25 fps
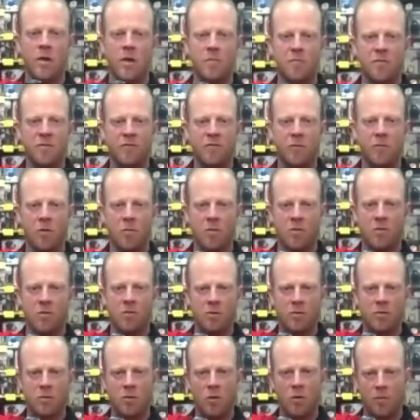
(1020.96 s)
performance
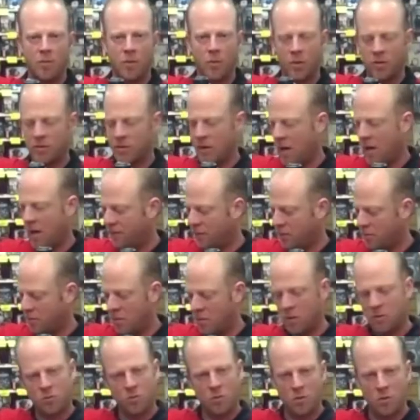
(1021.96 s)
and scope that weighs half as
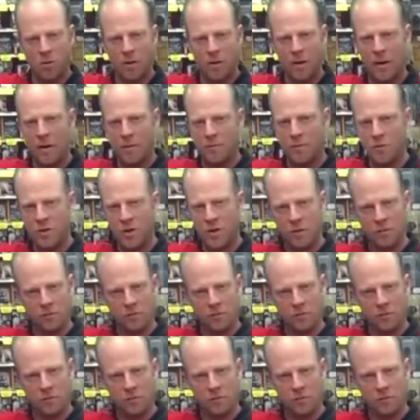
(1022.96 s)
much, we're going to AMG.